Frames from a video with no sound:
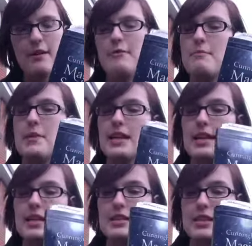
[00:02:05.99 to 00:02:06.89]
I've been
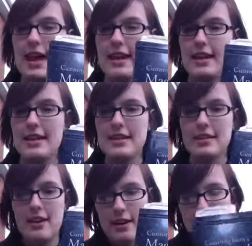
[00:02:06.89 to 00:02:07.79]
meaning to get it
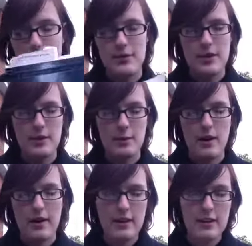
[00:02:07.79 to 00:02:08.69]
for a little
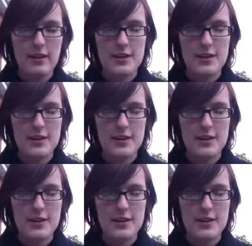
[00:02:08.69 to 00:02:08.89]
while.